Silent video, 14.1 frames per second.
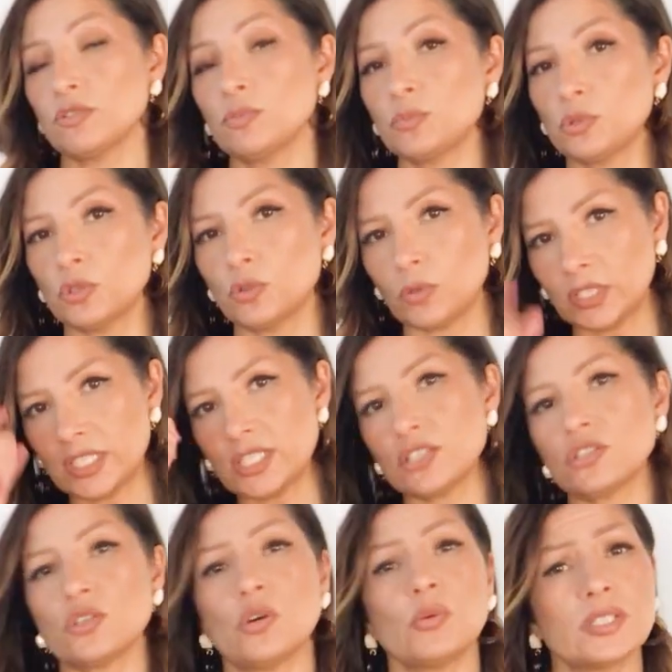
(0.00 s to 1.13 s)
of poor quality,
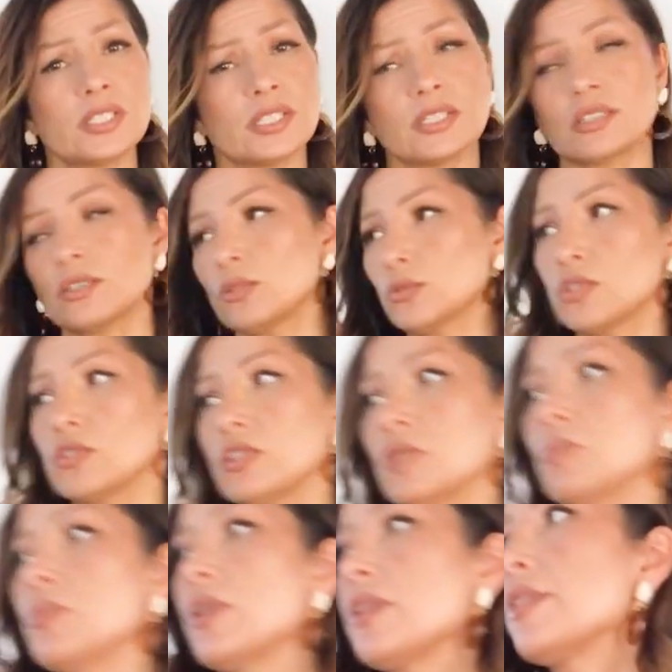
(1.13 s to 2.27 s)
so always take a close look
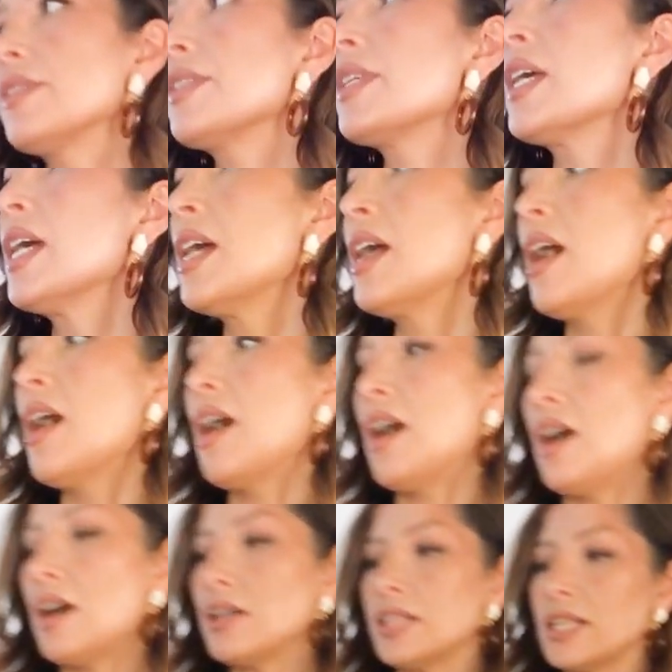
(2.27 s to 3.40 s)
at buttons.
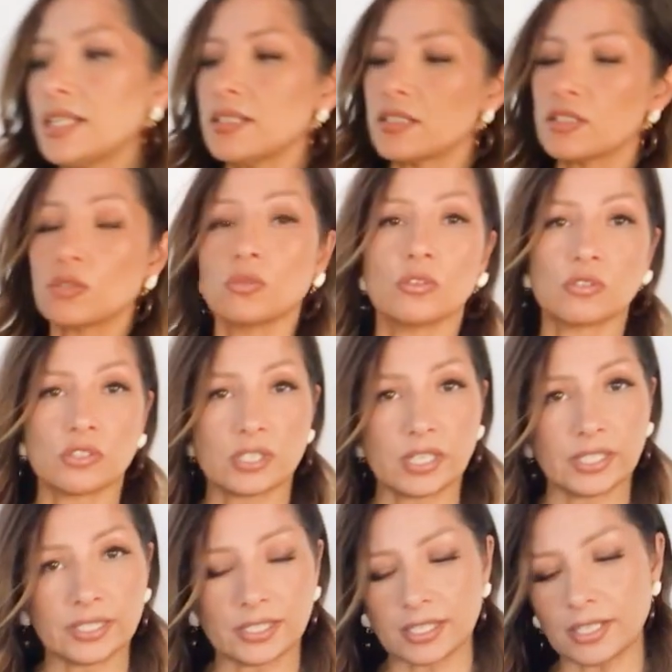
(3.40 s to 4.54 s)
Are they sewn on
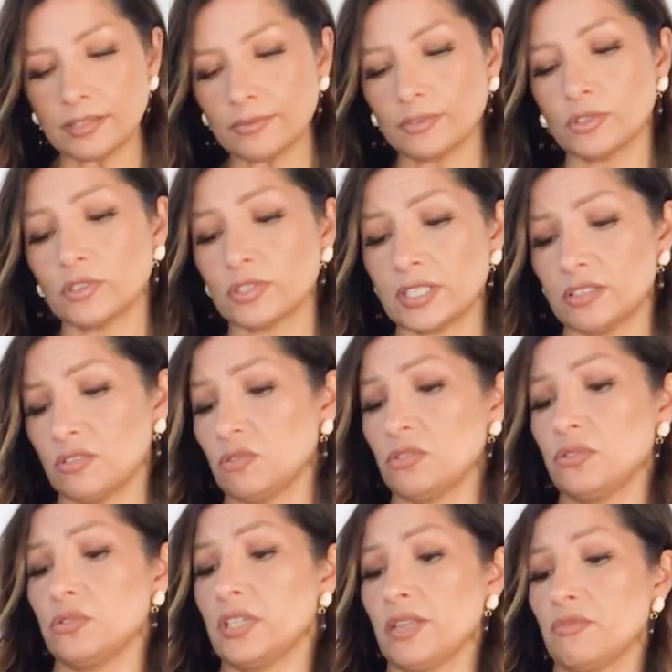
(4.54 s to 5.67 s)
tightly, or
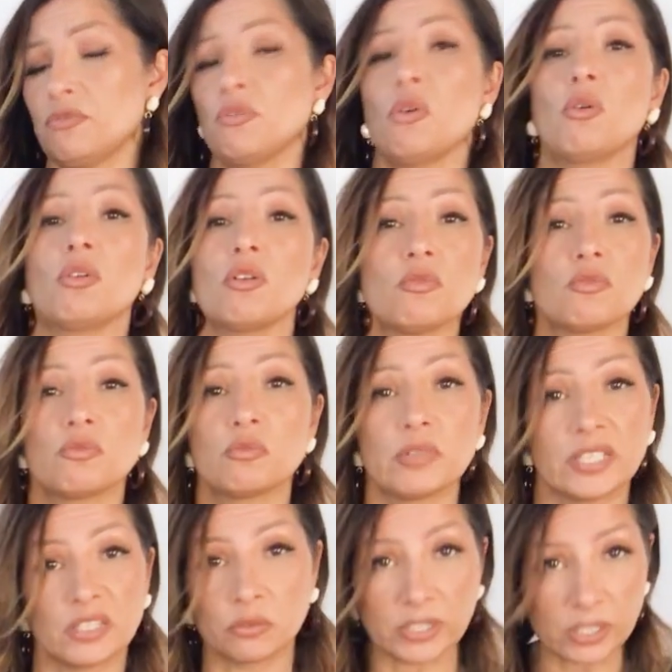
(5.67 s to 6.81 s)
do they fall off when
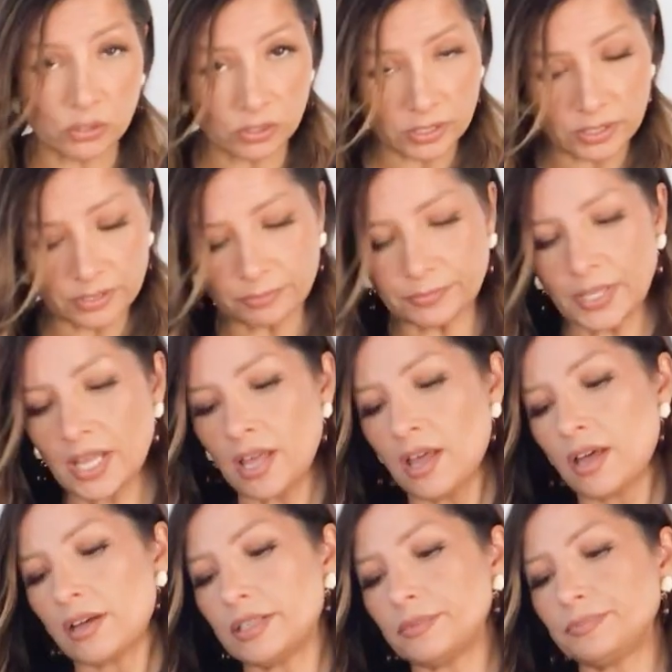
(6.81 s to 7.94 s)
you only look at them?
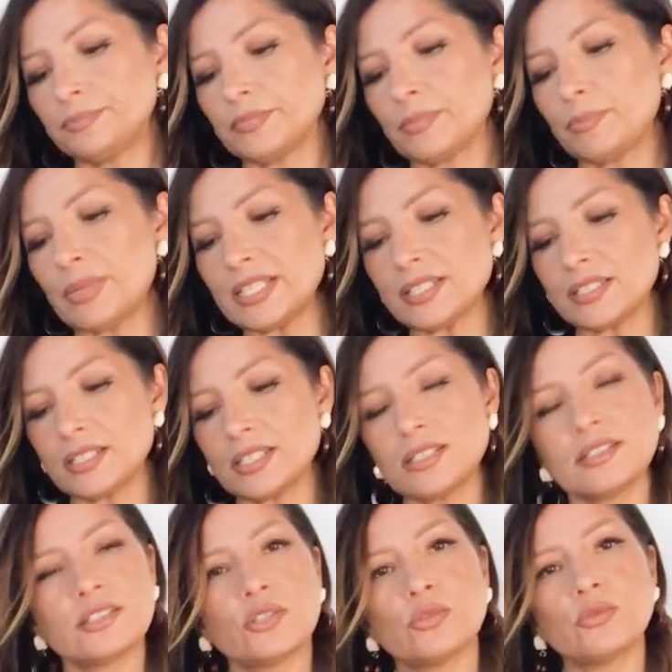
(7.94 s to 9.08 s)
Best
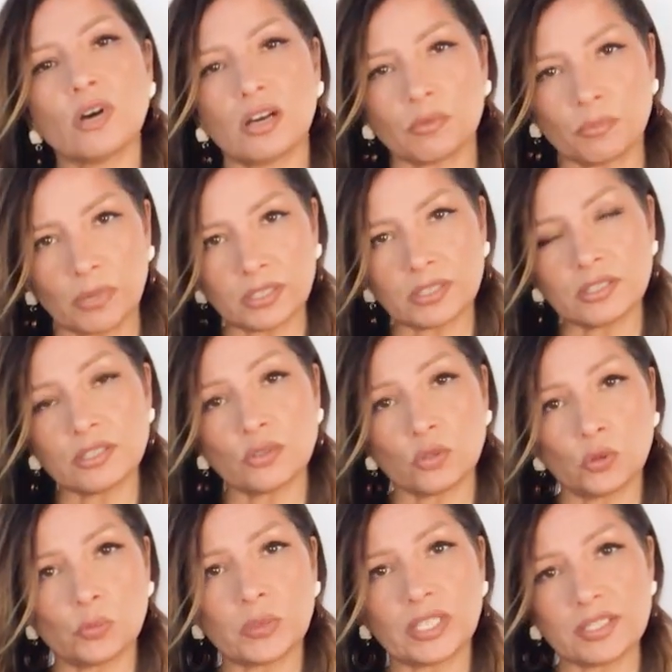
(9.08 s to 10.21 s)
is you unbutton the
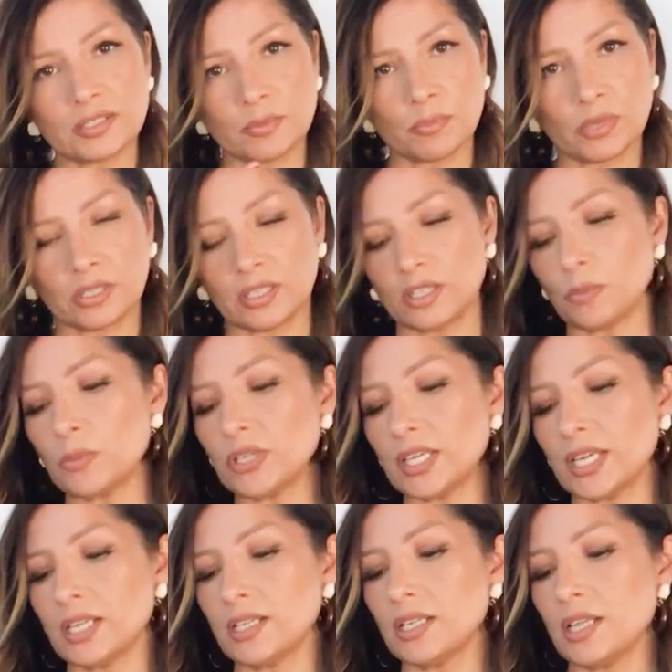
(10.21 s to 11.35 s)
whole piece and button it up
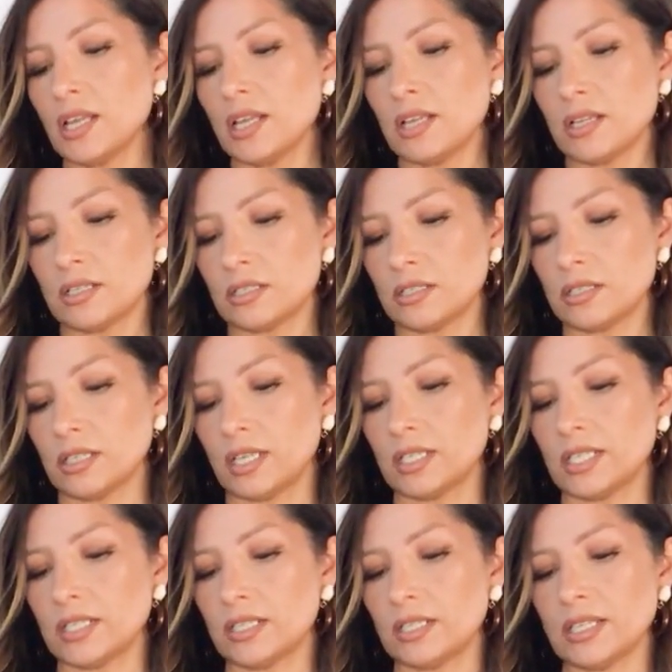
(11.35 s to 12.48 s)
again, and
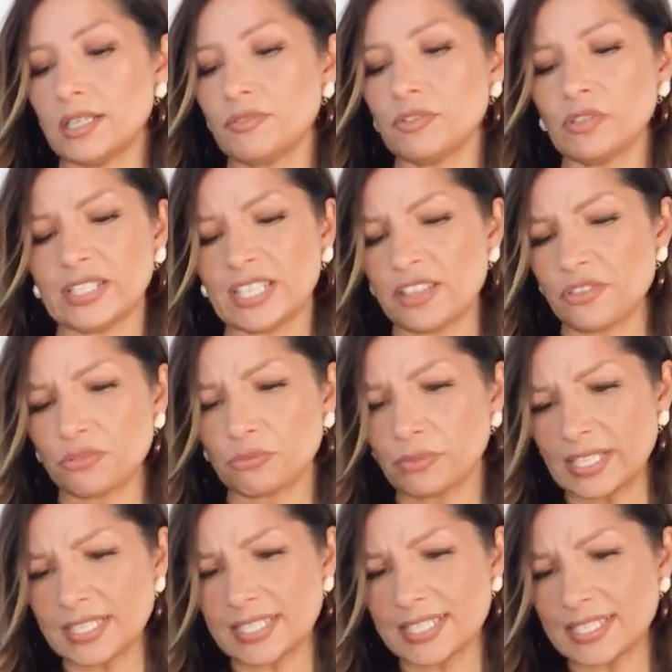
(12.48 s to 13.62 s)
then if there are any
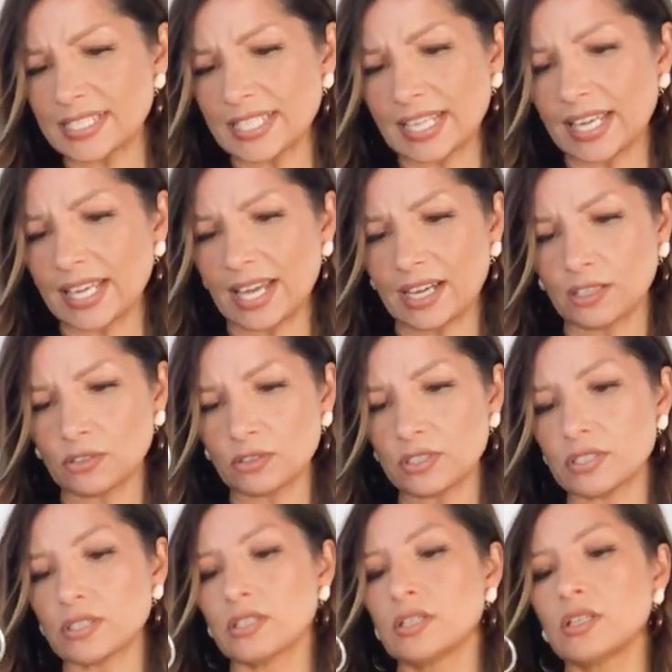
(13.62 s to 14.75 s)
threads sticking
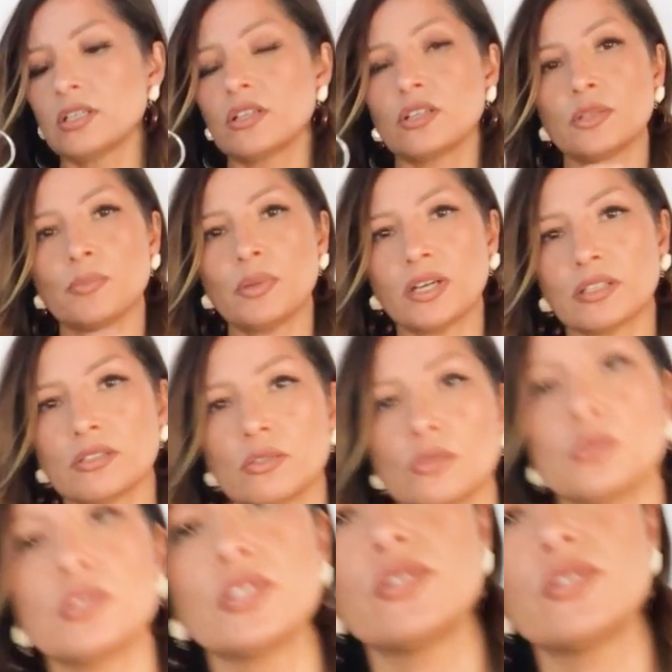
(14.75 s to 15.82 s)
out on the buttonholes,